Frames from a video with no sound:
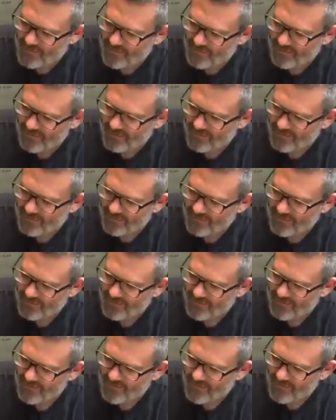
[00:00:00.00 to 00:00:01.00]

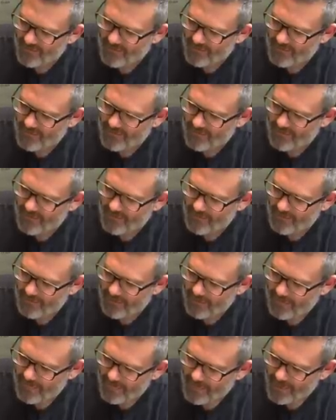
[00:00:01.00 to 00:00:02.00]

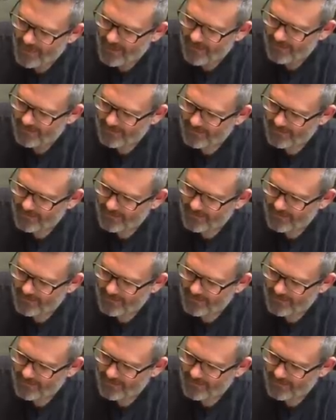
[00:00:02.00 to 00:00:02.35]
[no speech]